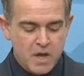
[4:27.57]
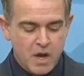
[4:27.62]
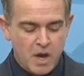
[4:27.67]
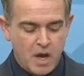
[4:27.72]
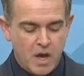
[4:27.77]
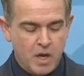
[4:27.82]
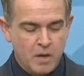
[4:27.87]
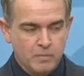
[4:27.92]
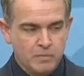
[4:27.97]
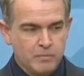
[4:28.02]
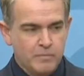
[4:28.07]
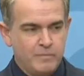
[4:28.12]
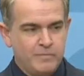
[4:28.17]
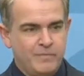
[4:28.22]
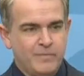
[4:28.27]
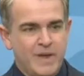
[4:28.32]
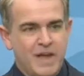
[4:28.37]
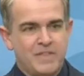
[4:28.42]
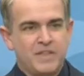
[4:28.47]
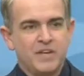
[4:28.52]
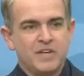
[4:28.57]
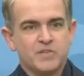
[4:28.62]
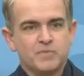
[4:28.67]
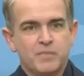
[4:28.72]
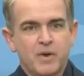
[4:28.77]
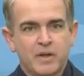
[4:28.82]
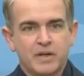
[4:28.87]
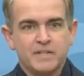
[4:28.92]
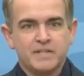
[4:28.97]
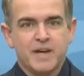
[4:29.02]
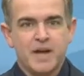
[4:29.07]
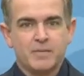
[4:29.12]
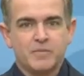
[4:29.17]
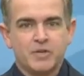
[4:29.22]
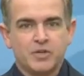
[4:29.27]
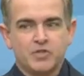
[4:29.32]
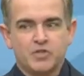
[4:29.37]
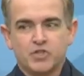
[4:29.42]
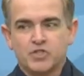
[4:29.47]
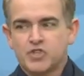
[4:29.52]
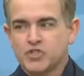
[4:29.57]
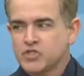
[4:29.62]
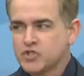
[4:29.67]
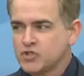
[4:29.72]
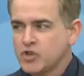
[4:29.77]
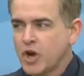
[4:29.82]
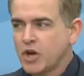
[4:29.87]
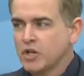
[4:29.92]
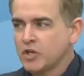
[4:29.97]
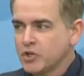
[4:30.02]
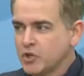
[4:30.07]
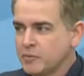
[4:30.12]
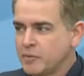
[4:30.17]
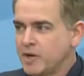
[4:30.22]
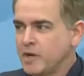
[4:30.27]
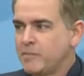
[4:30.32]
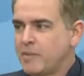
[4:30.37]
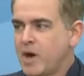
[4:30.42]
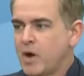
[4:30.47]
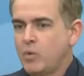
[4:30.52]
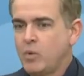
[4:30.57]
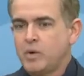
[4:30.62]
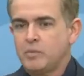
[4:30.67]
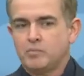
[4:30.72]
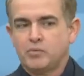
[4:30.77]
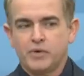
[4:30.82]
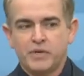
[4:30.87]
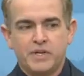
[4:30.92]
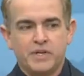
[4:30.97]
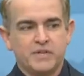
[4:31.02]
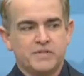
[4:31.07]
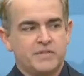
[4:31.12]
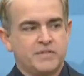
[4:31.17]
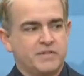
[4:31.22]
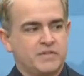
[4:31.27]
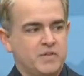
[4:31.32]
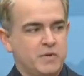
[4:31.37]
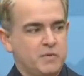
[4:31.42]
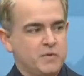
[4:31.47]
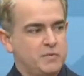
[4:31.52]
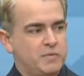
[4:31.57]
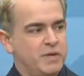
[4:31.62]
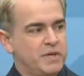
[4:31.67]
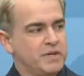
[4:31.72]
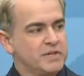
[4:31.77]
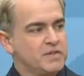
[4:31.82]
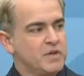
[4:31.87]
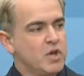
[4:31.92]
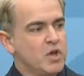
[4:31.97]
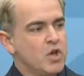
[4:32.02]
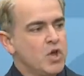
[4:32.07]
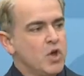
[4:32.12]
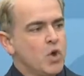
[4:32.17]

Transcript: um, I think it's probably time to, to, just talk a little bit about what breeding systems, because